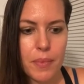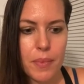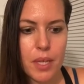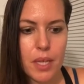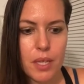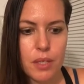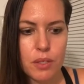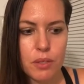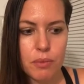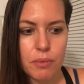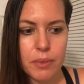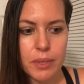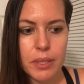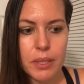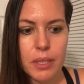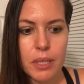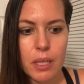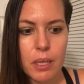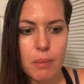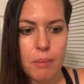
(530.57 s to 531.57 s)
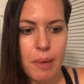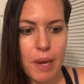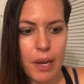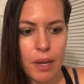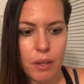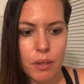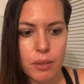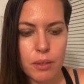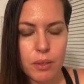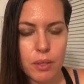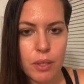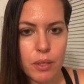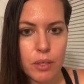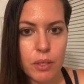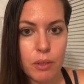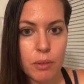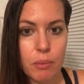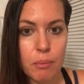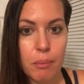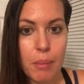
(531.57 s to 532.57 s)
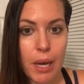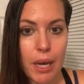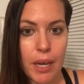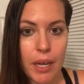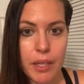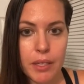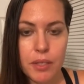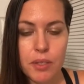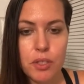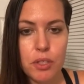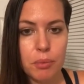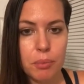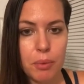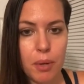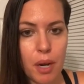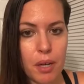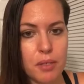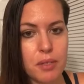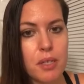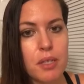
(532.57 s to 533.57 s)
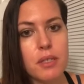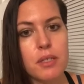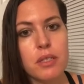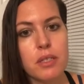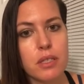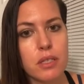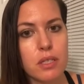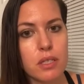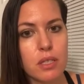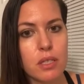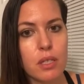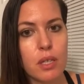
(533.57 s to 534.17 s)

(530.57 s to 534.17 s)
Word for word: It's really about your mind, your process,